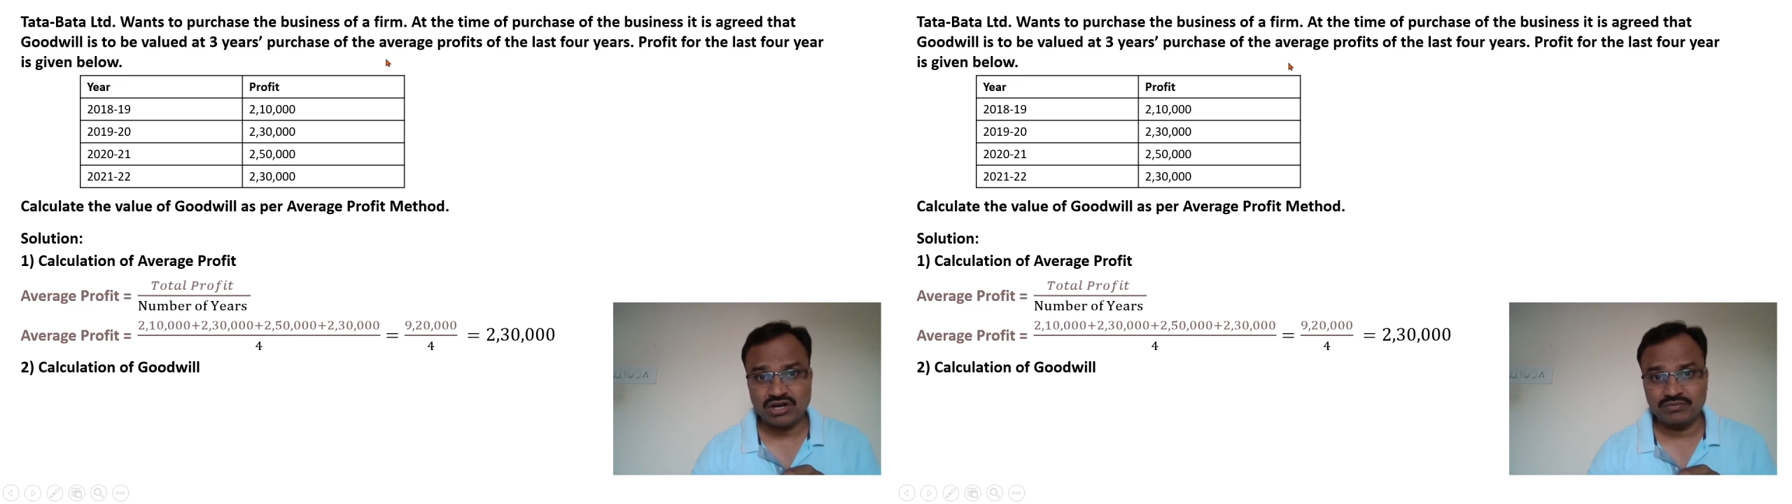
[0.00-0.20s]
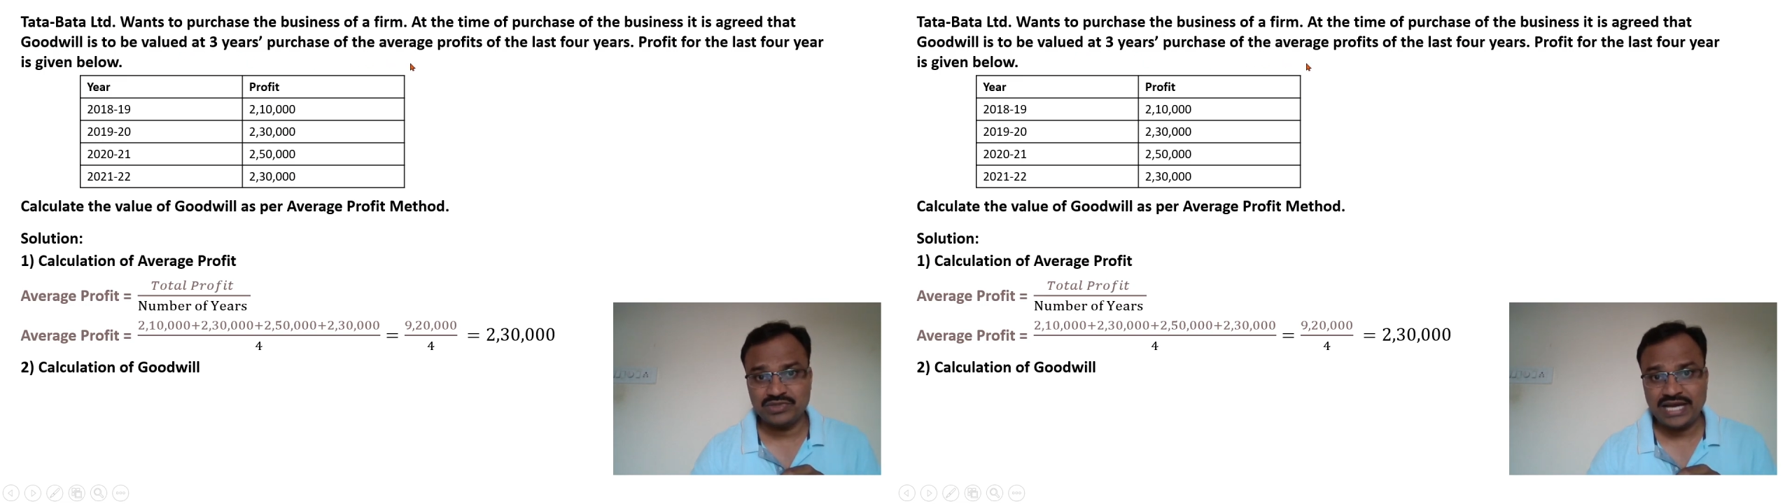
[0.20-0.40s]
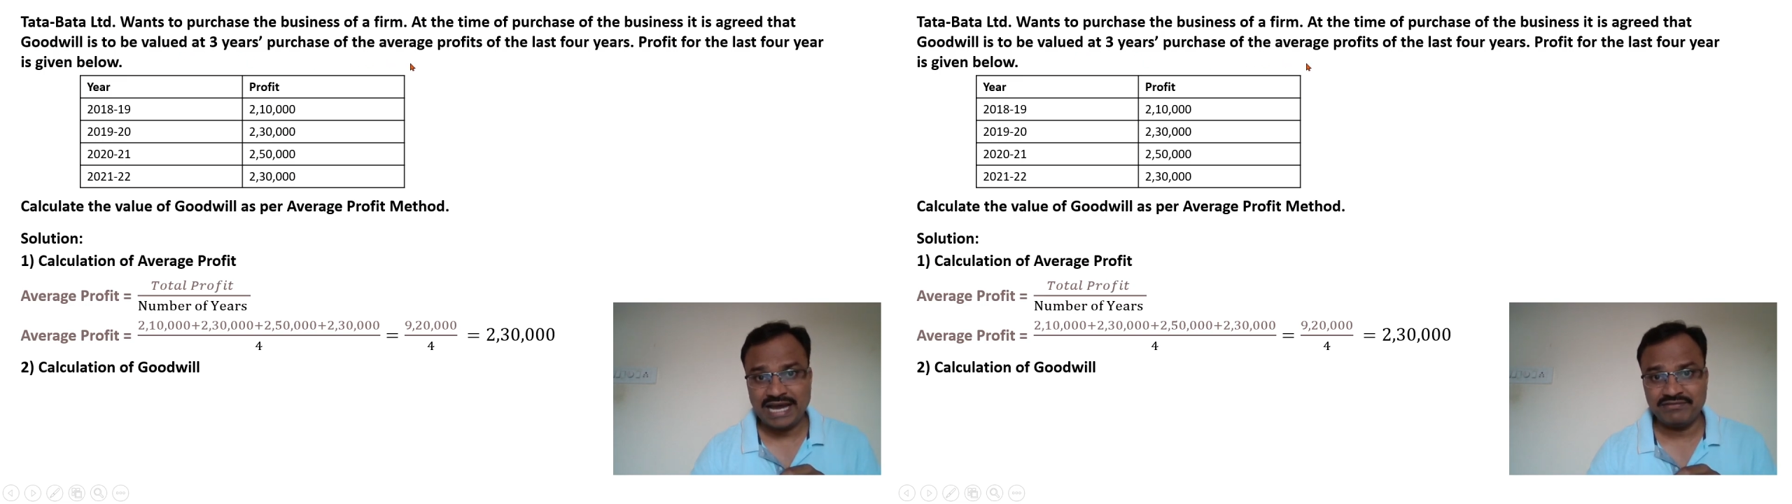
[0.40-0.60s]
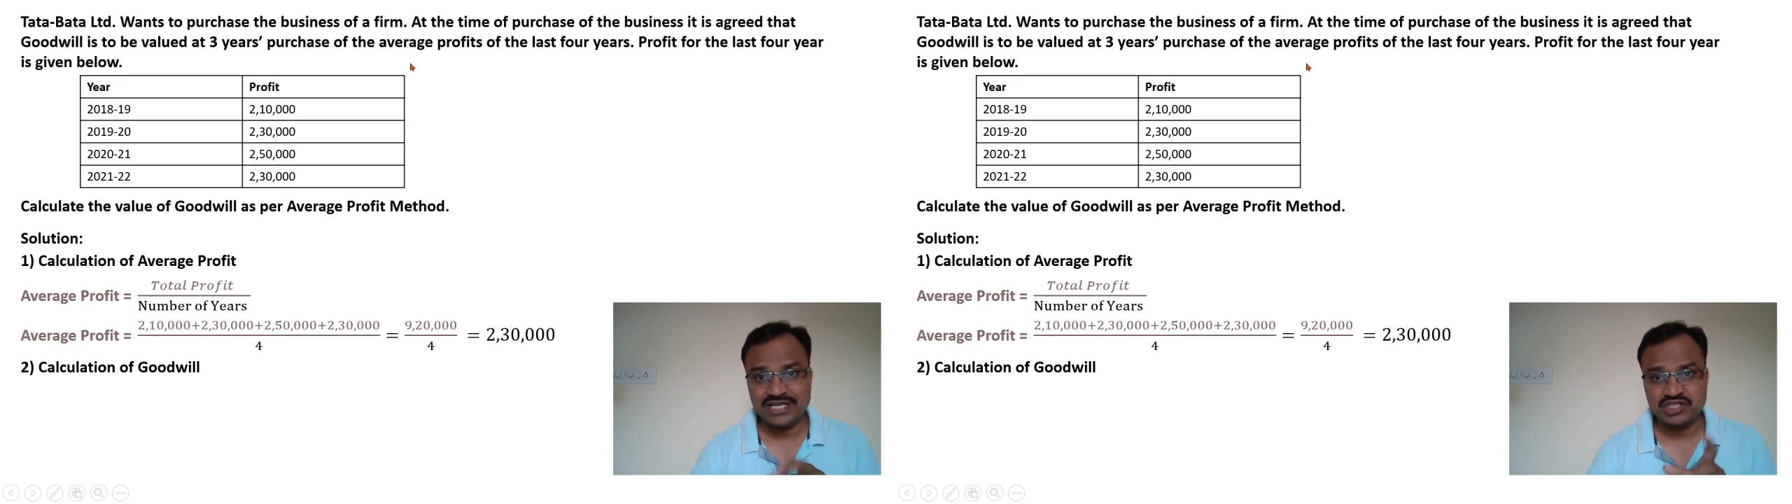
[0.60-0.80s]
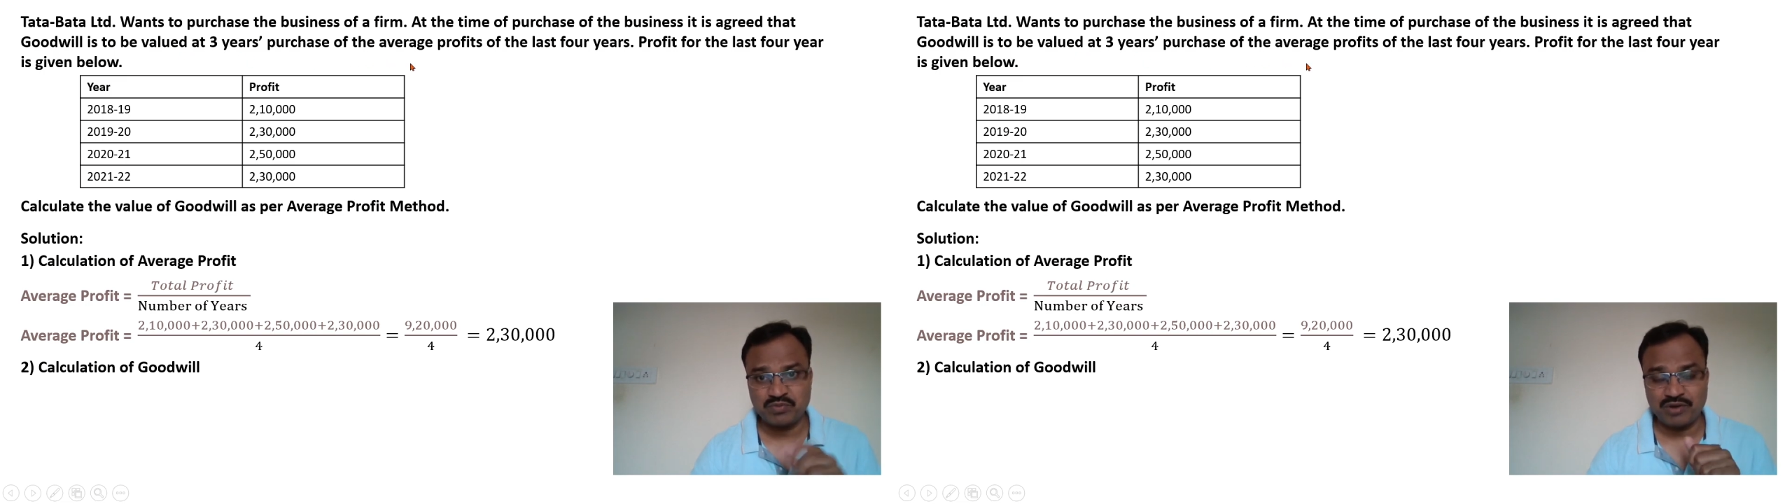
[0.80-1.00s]
of the
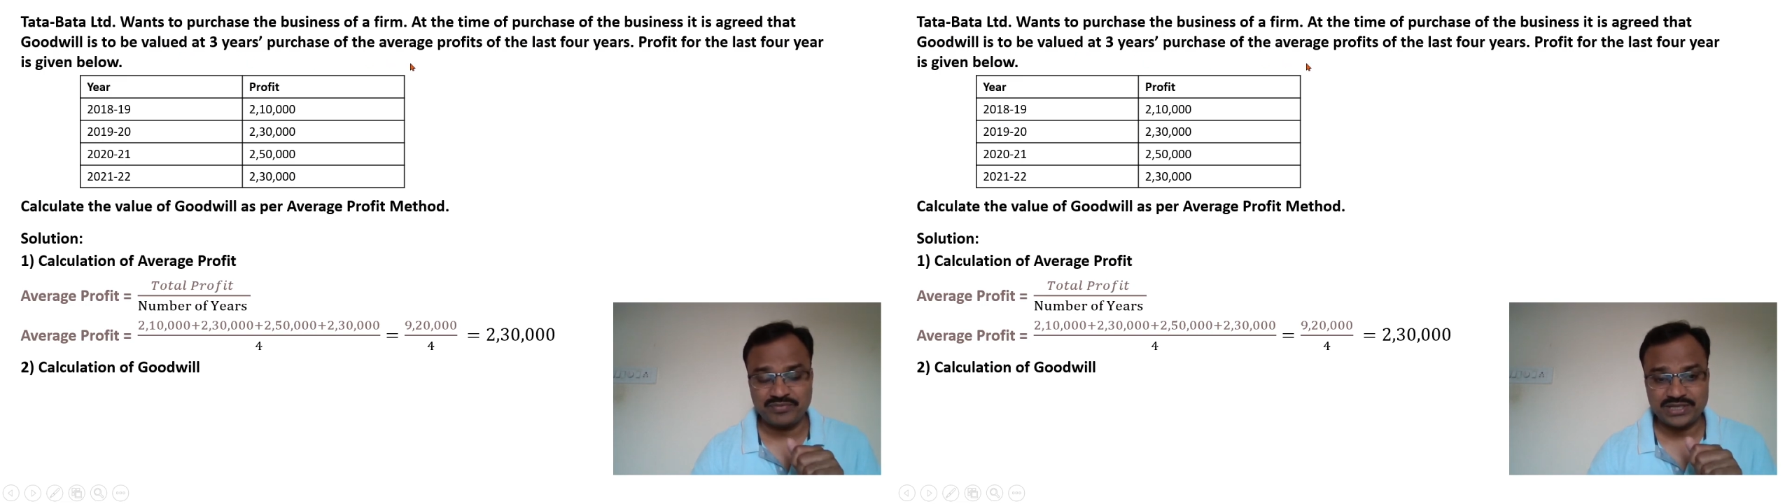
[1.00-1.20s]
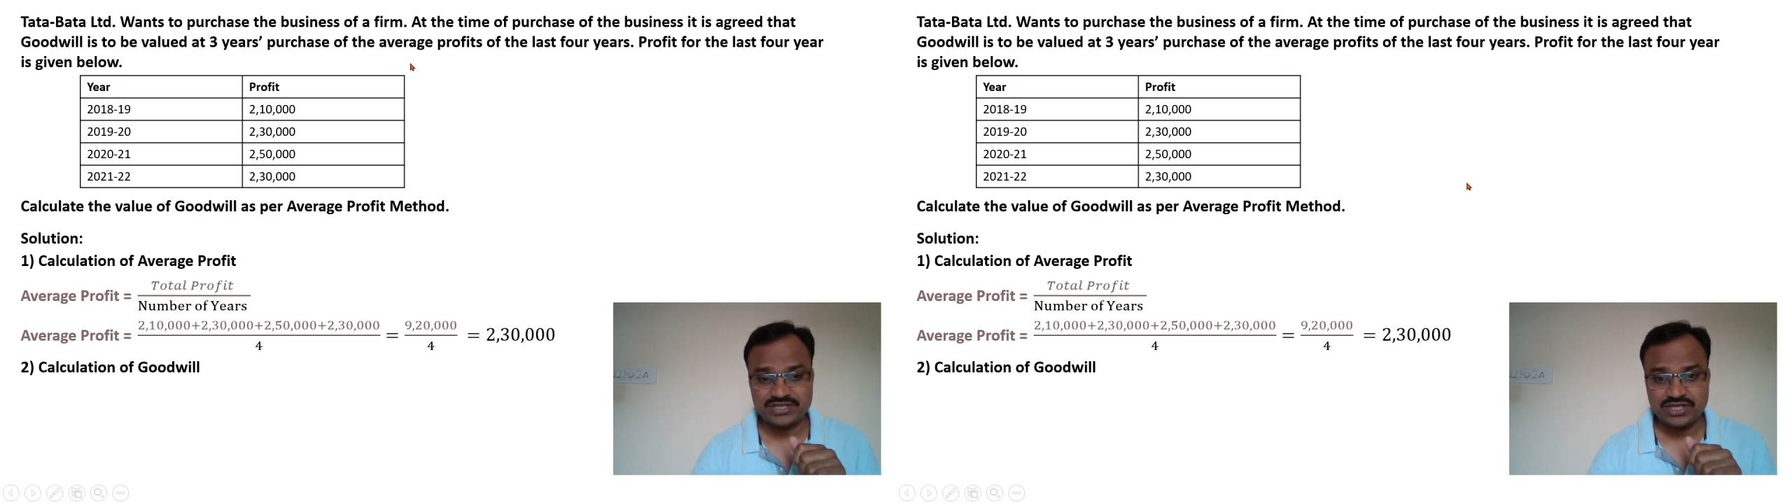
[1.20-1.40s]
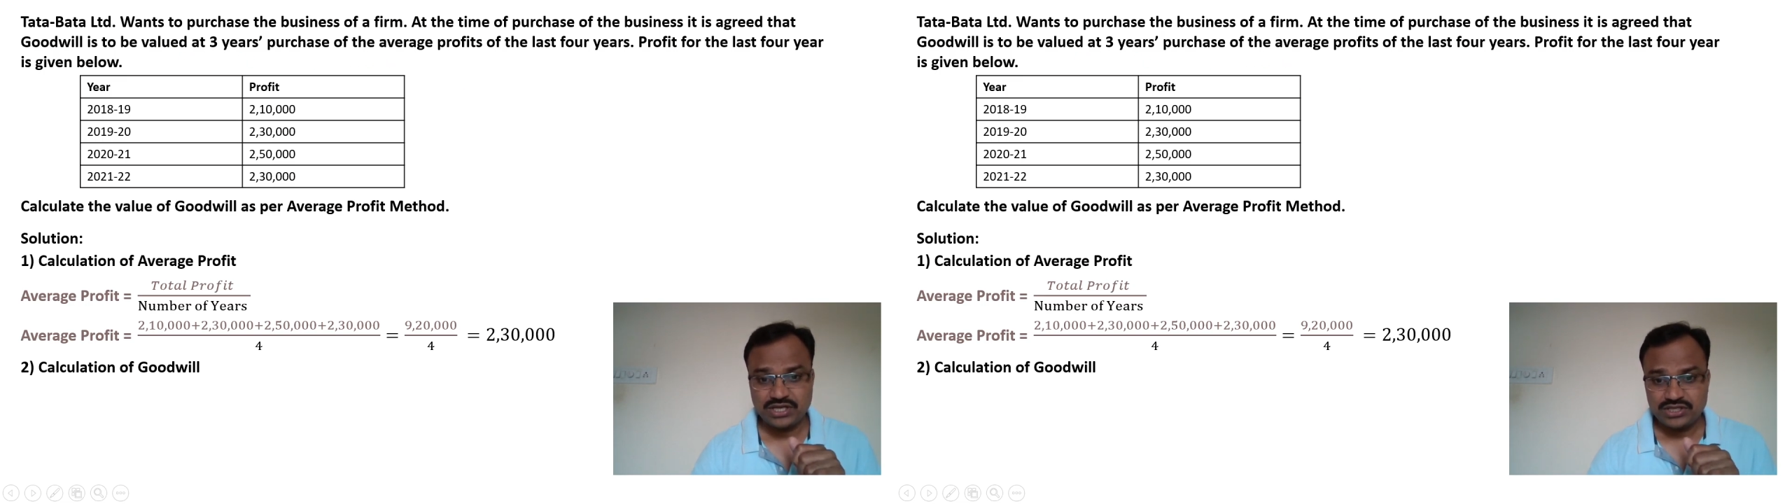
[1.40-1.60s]
average profits.